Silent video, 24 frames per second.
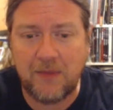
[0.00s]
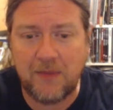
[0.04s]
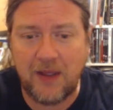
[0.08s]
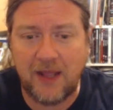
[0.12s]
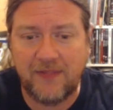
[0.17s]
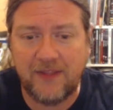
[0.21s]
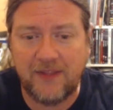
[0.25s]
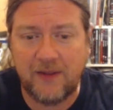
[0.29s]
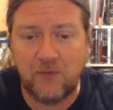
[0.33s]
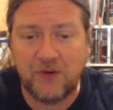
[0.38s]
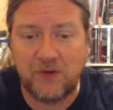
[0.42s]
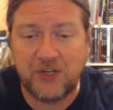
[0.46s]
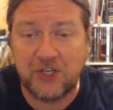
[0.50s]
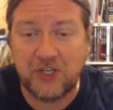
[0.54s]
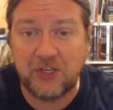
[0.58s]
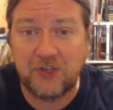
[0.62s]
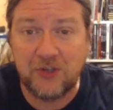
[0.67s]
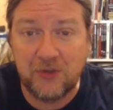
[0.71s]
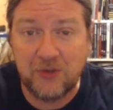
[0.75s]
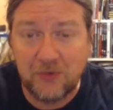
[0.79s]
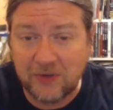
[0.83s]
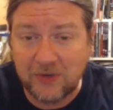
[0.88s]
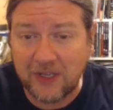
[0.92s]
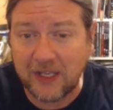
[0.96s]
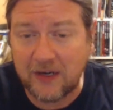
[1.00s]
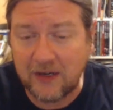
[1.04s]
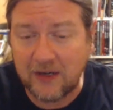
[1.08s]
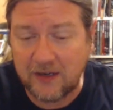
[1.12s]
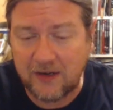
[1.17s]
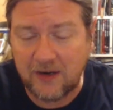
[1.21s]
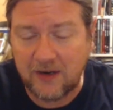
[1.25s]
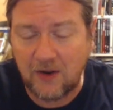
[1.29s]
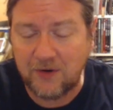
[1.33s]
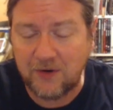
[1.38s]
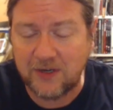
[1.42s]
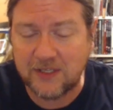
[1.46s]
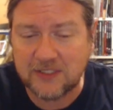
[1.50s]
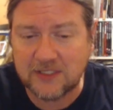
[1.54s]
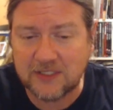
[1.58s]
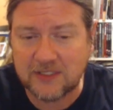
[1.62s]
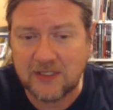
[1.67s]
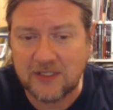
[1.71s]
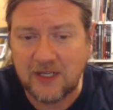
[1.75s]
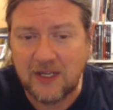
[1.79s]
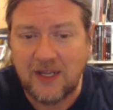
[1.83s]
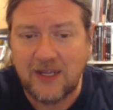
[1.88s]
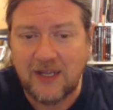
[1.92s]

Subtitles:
and then when you do get a notice,